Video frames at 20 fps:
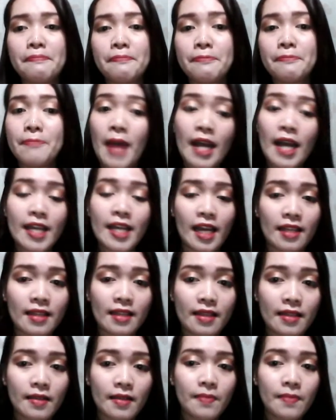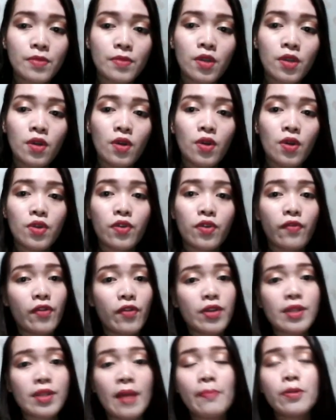bias. So for
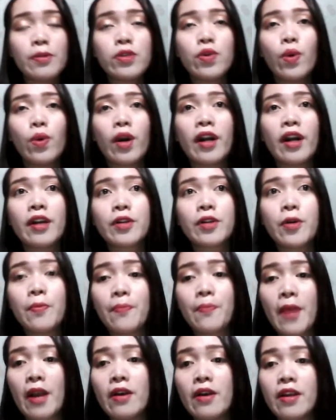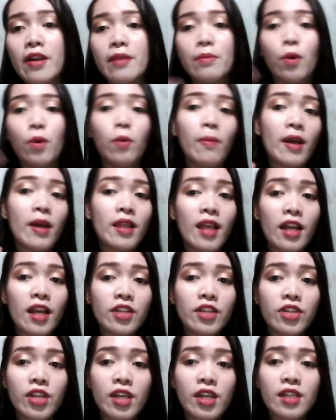example, you are comparing Mobile
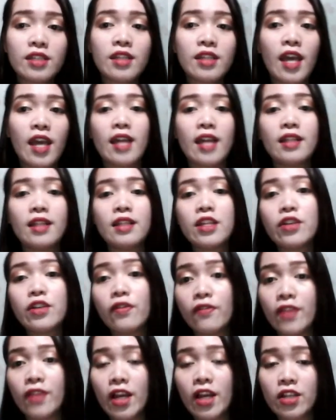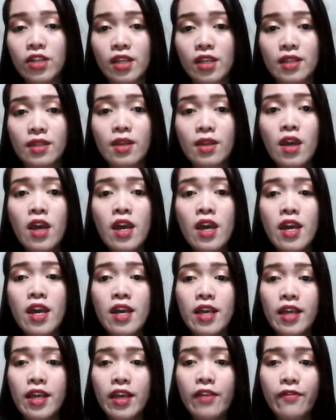Legends and League of Legends.
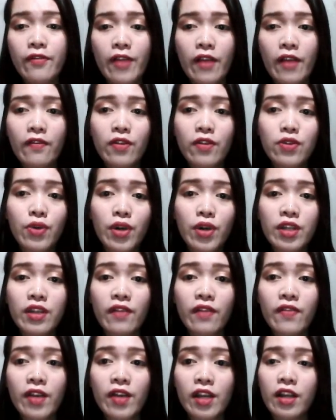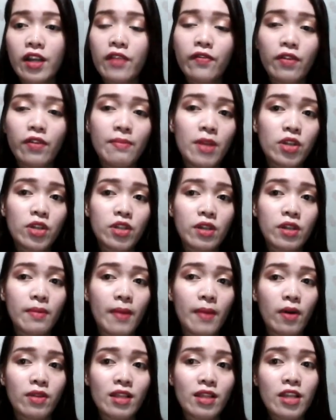If ever you're giving an information
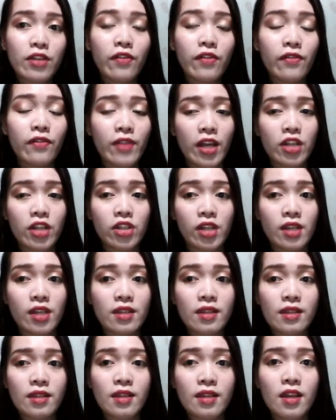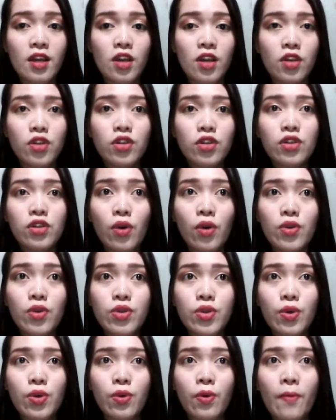about League of Legends, you should
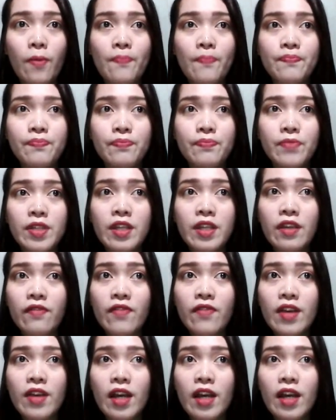also giving